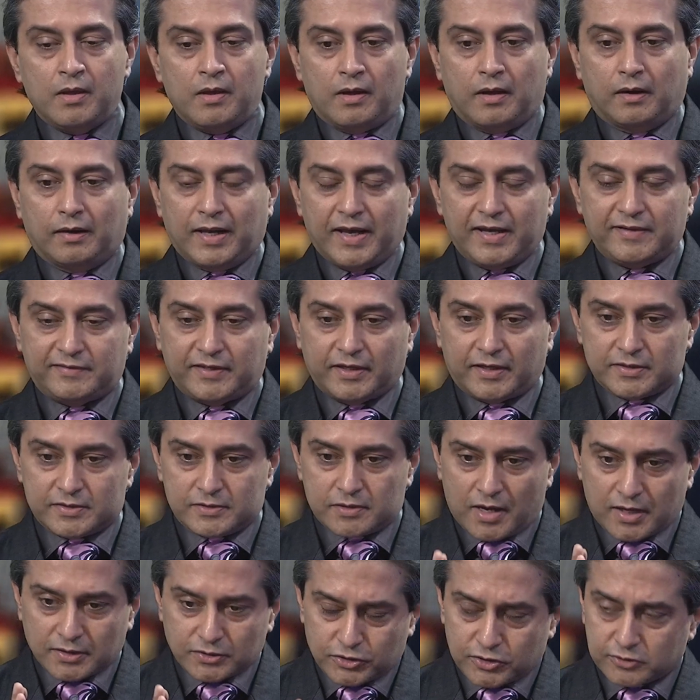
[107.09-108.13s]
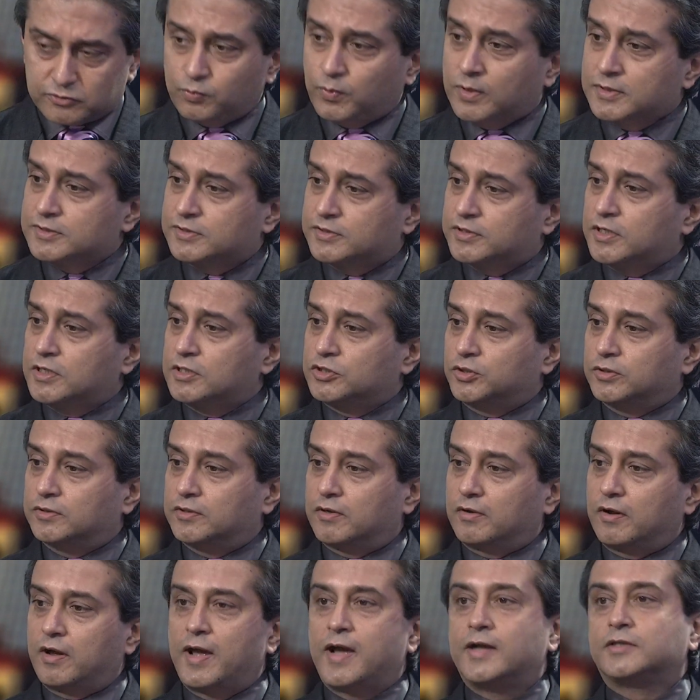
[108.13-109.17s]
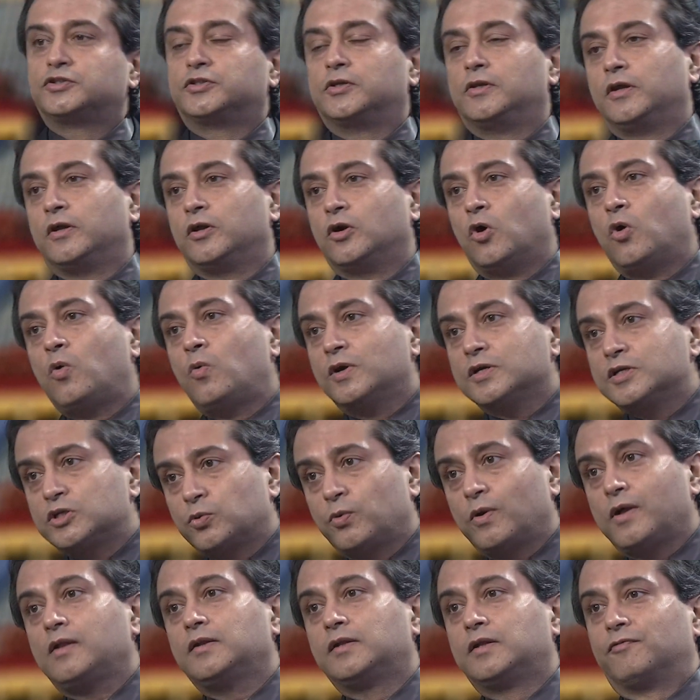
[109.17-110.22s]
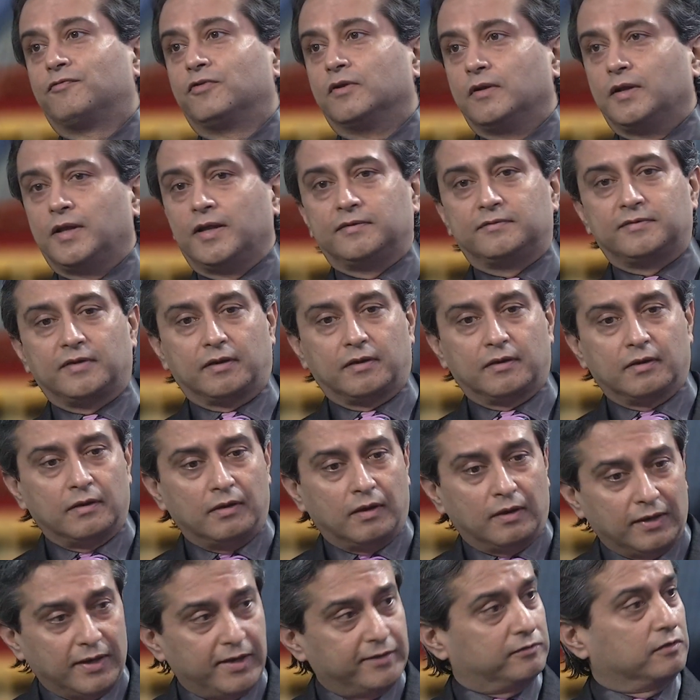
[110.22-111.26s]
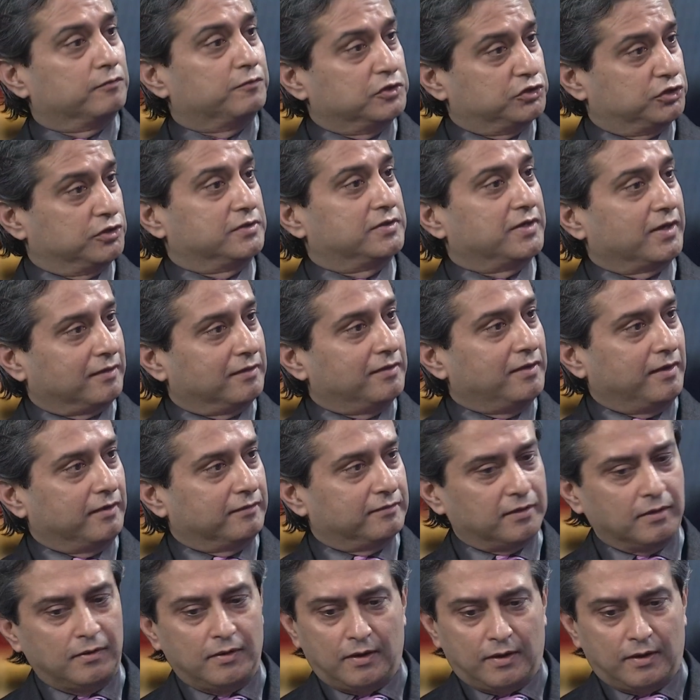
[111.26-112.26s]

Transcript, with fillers: LASIK is not just one surgery. There are actually over 12 different LASIK laser vision techniques.